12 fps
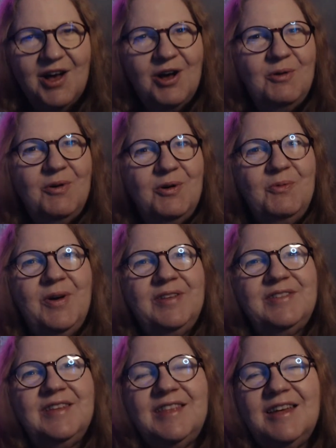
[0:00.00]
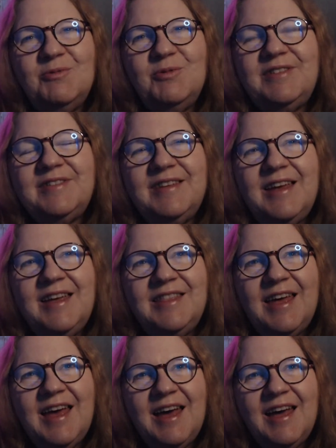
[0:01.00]
Oh, what was it that would say
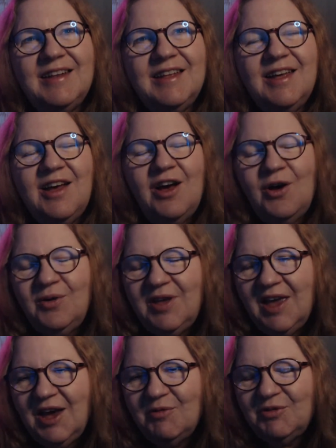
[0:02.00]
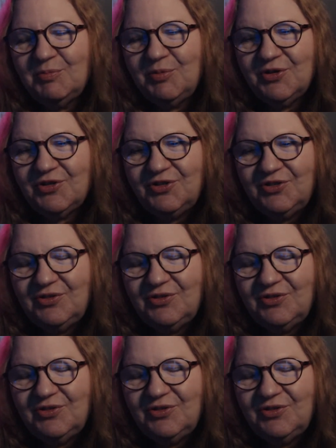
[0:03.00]
that? Oh yeah, it was Bush.